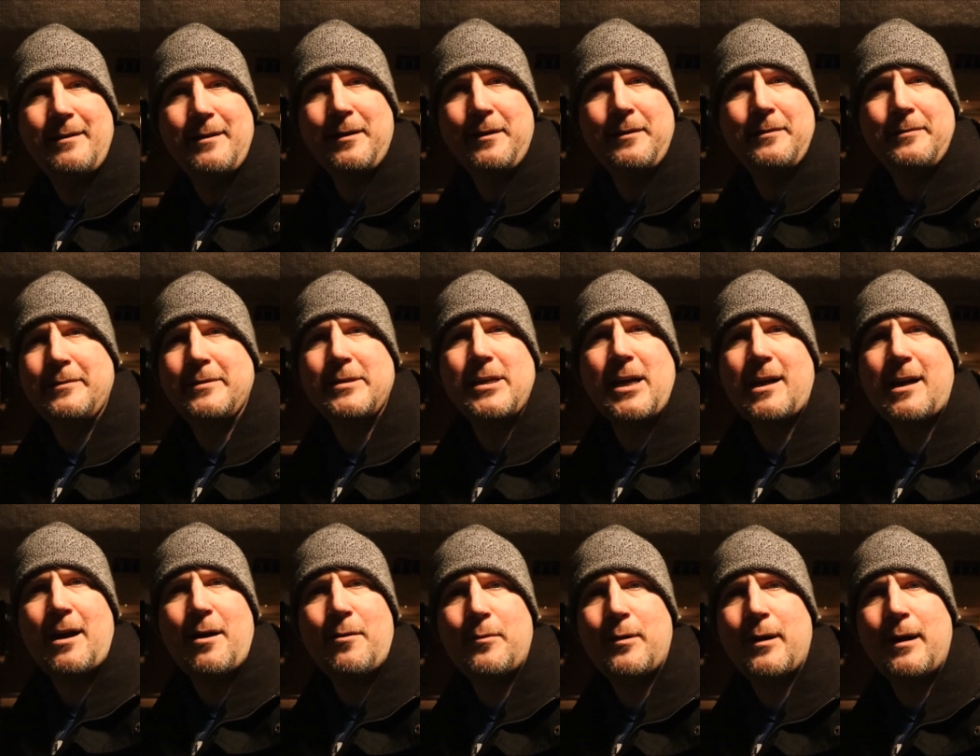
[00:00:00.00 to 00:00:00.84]
You
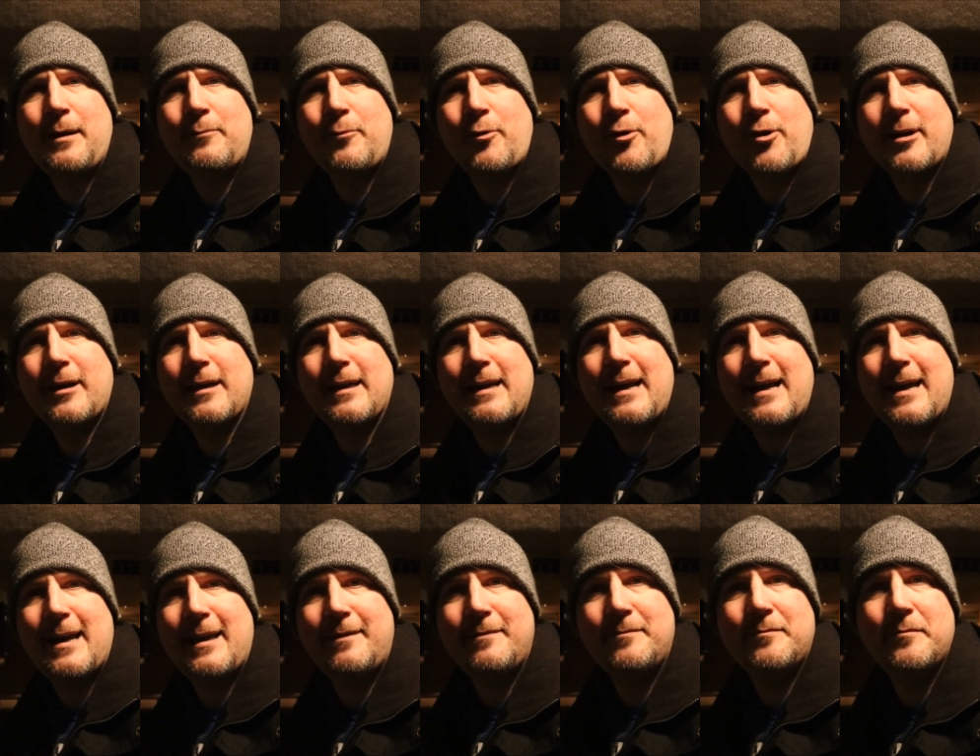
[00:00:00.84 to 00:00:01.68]
check out what I'm working
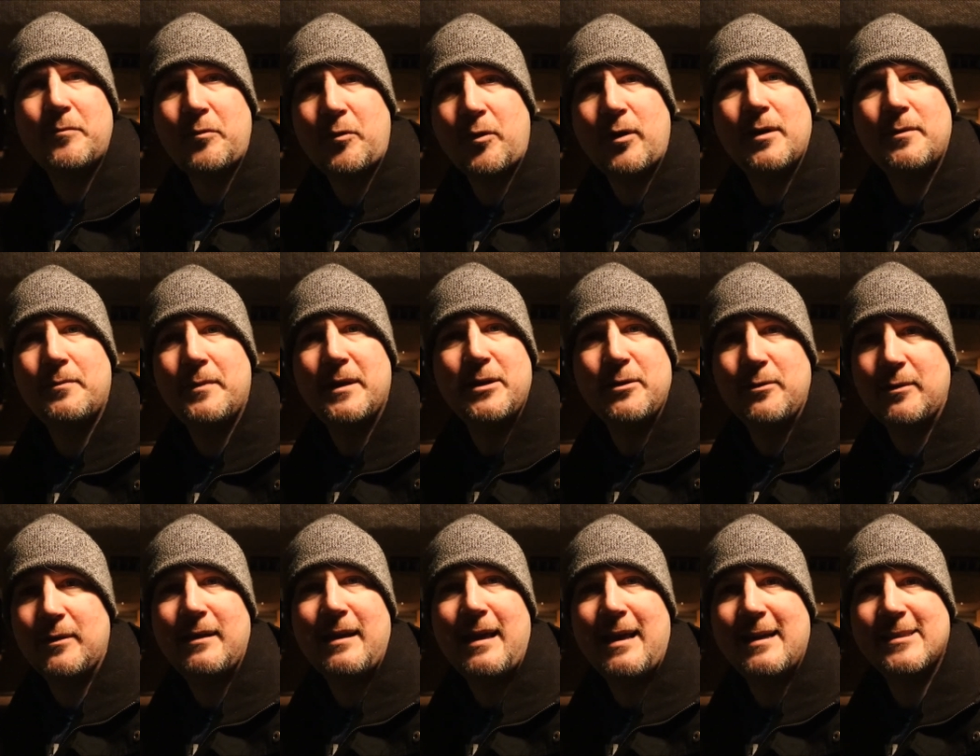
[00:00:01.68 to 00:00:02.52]
on. We're going to be
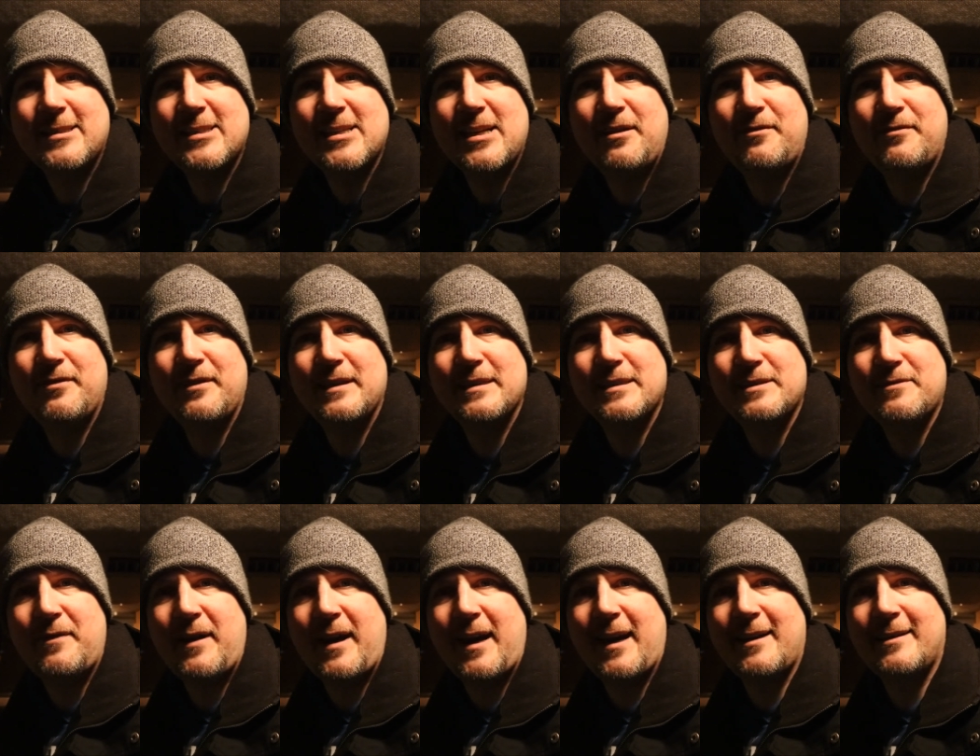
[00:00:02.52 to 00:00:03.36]
doing a lot of stuff in this
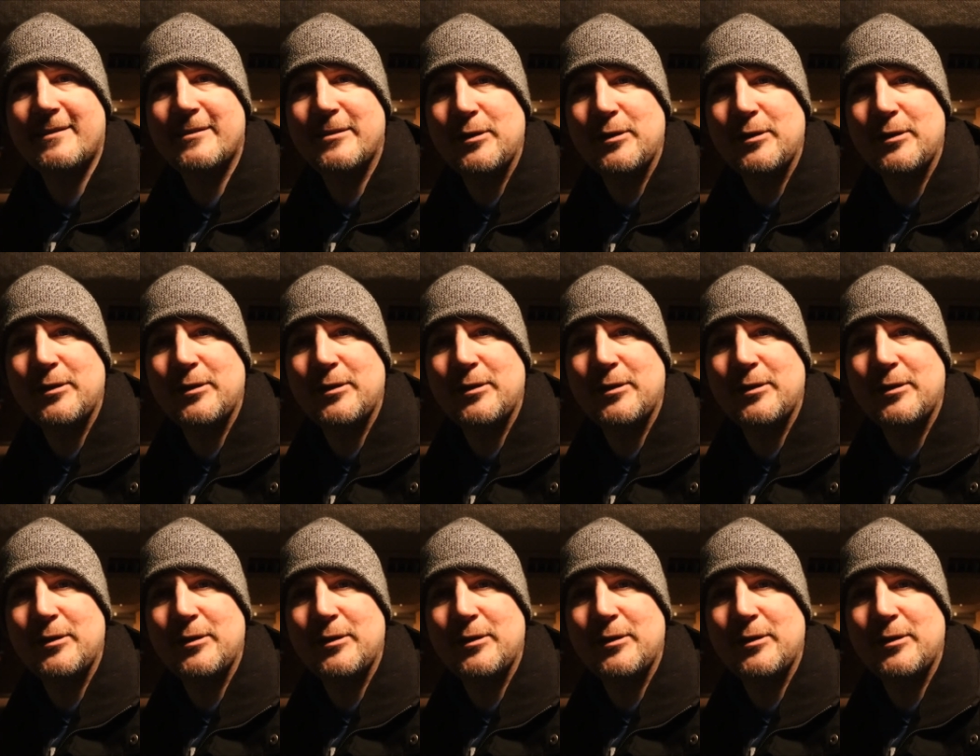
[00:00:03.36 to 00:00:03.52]
van.